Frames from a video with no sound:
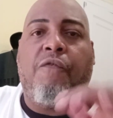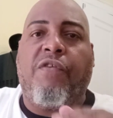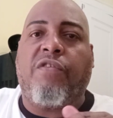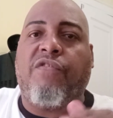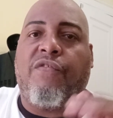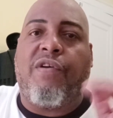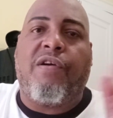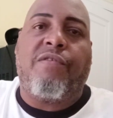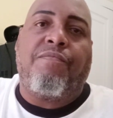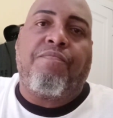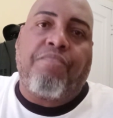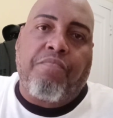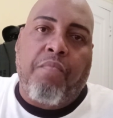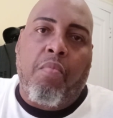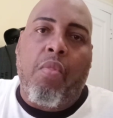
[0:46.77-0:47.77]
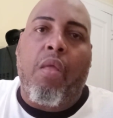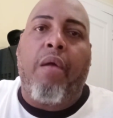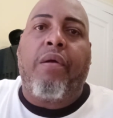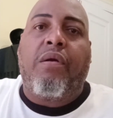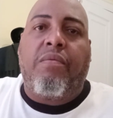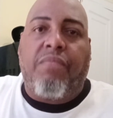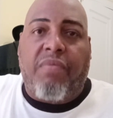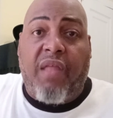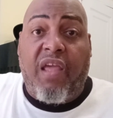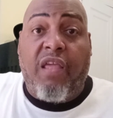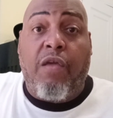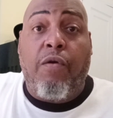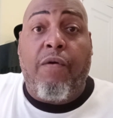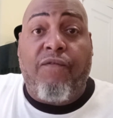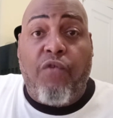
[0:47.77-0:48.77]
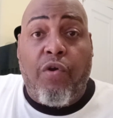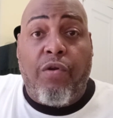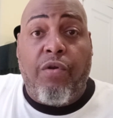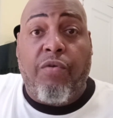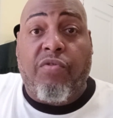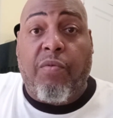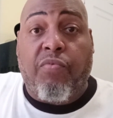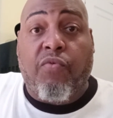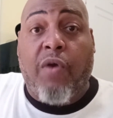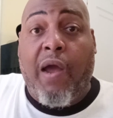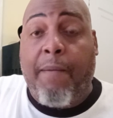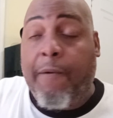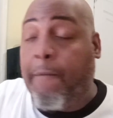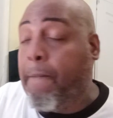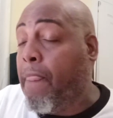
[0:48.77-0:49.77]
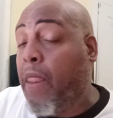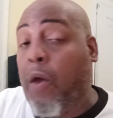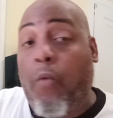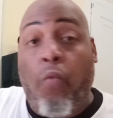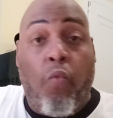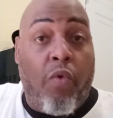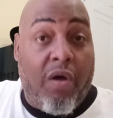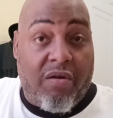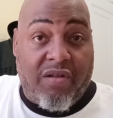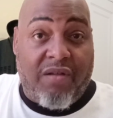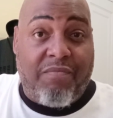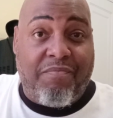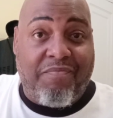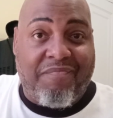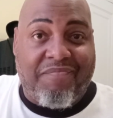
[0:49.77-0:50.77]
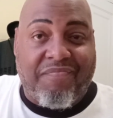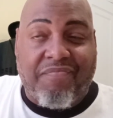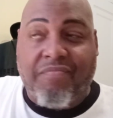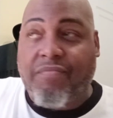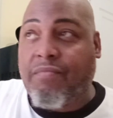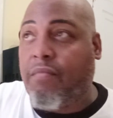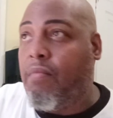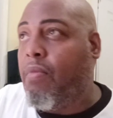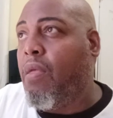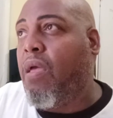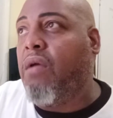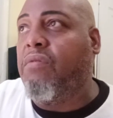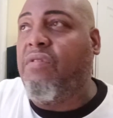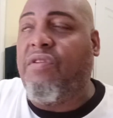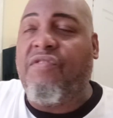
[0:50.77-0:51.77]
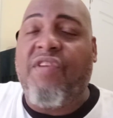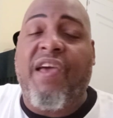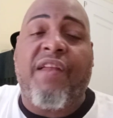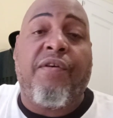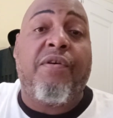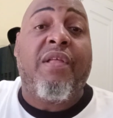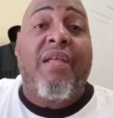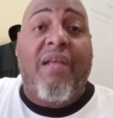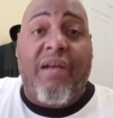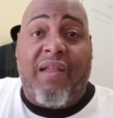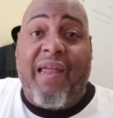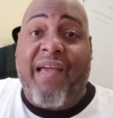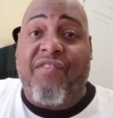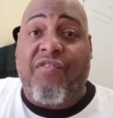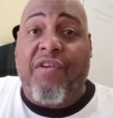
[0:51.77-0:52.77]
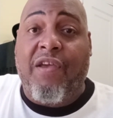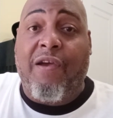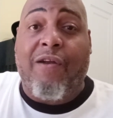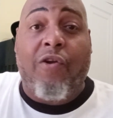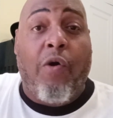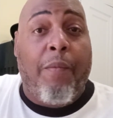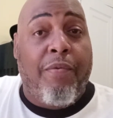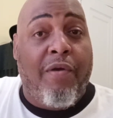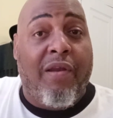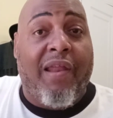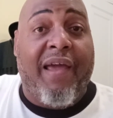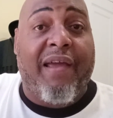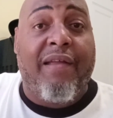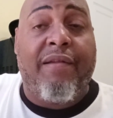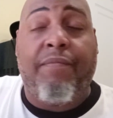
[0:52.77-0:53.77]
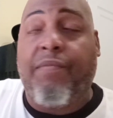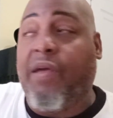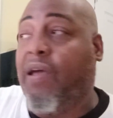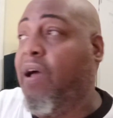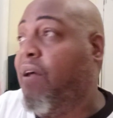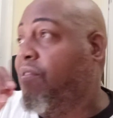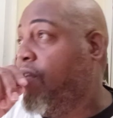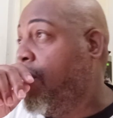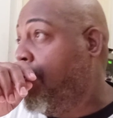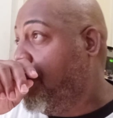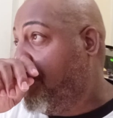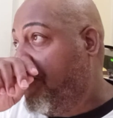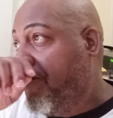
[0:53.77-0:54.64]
first of all, thank you if you're a new subscriber. Welcome to the channel. Glad you're here and hope you're liking the content.